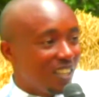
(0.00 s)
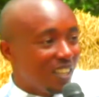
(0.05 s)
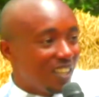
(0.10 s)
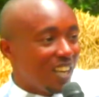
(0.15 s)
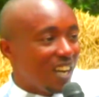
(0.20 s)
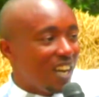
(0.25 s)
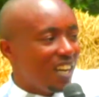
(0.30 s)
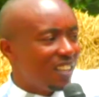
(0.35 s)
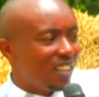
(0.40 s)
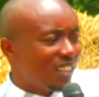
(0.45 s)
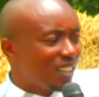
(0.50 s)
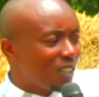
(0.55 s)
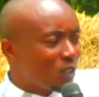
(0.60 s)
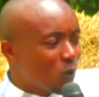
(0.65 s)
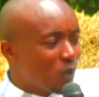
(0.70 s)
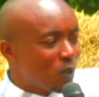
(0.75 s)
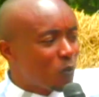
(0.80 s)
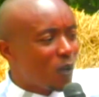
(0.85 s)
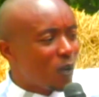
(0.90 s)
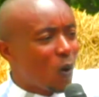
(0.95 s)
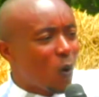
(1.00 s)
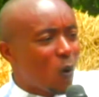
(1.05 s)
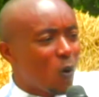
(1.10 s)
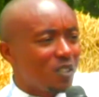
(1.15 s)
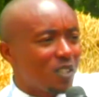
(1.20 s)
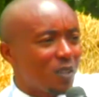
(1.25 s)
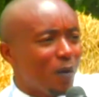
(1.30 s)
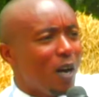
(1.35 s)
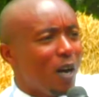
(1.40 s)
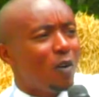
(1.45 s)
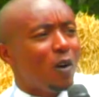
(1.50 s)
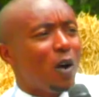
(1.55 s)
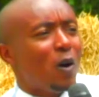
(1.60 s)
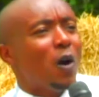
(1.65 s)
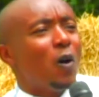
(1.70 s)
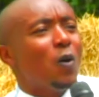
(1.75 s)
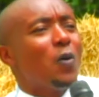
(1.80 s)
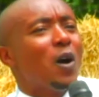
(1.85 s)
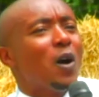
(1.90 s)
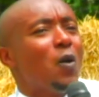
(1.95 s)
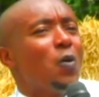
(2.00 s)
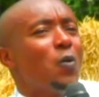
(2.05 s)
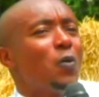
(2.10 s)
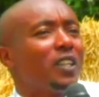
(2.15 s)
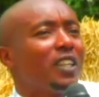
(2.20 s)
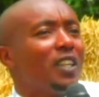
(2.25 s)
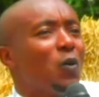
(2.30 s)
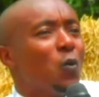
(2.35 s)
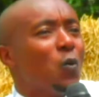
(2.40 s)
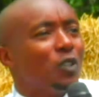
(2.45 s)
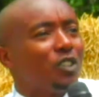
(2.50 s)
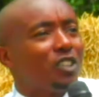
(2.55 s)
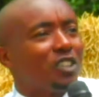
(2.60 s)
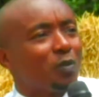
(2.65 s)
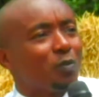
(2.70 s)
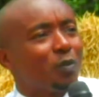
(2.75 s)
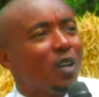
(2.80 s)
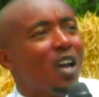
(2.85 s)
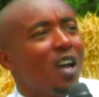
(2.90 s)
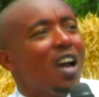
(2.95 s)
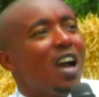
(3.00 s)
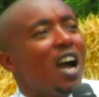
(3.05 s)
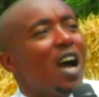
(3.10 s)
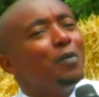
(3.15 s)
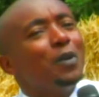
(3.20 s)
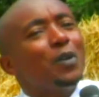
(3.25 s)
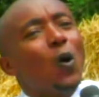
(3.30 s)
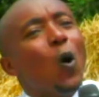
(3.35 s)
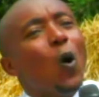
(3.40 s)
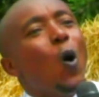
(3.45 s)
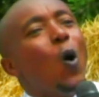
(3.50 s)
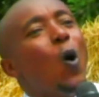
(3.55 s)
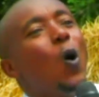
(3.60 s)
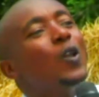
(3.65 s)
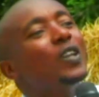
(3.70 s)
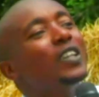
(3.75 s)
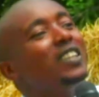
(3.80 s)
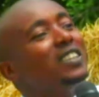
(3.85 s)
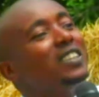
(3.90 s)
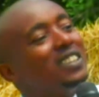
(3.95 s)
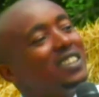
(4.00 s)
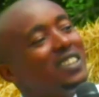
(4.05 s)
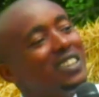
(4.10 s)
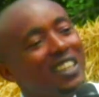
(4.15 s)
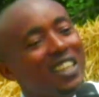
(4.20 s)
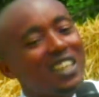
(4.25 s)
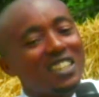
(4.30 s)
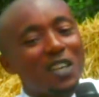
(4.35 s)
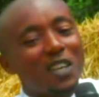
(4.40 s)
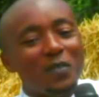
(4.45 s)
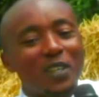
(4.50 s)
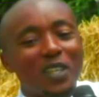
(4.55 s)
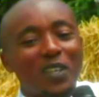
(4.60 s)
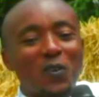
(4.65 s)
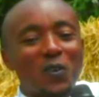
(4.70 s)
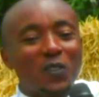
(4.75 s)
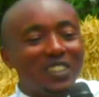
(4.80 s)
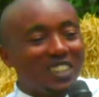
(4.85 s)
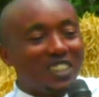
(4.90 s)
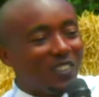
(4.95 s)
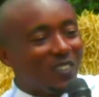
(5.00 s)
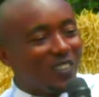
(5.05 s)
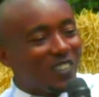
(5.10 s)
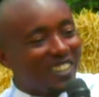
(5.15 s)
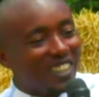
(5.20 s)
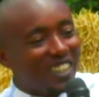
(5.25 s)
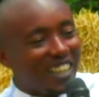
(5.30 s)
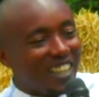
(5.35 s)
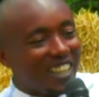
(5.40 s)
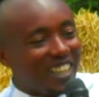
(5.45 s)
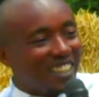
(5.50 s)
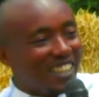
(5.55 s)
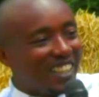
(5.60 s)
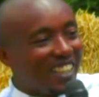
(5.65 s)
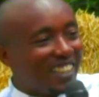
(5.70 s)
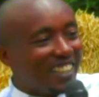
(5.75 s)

Yeah, and that is what will cause them. How will they worship all these years, continuously like that?